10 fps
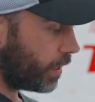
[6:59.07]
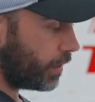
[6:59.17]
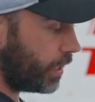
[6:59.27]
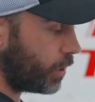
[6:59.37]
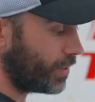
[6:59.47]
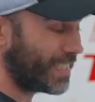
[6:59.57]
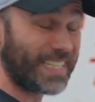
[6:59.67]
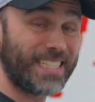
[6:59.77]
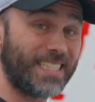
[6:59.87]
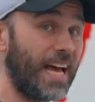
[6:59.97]
That equals
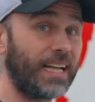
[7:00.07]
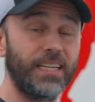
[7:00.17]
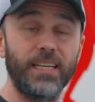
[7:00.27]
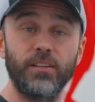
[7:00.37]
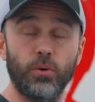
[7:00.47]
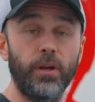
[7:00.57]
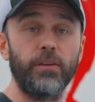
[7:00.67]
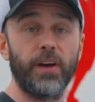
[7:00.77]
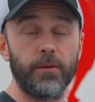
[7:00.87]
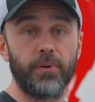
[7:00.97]
exactly
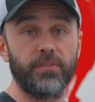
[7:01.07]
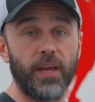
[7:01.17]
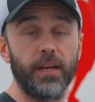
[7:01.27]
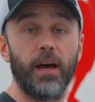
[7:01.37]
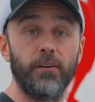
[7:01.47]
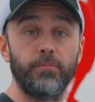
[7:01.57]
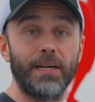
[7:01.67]
25% of